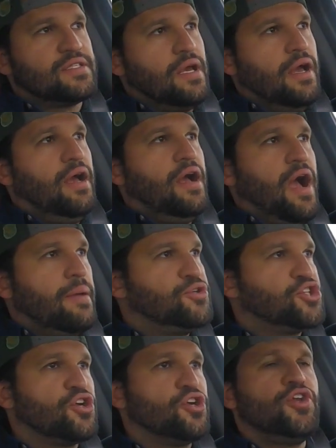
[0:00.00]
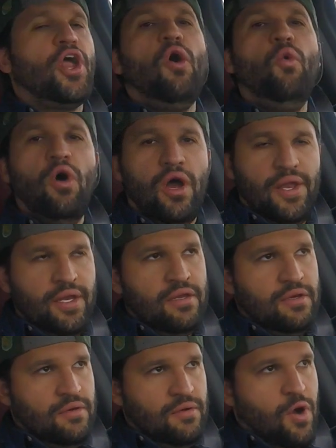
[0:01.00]
Uh, I'm sure no
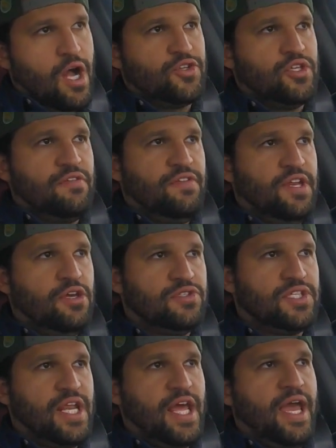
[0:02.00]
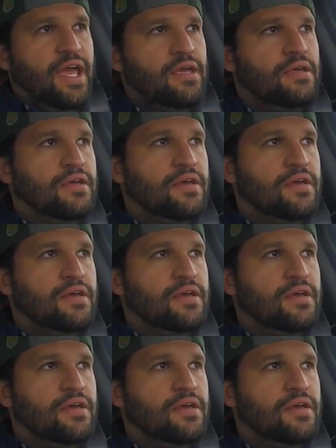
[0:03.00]
one watching the videos today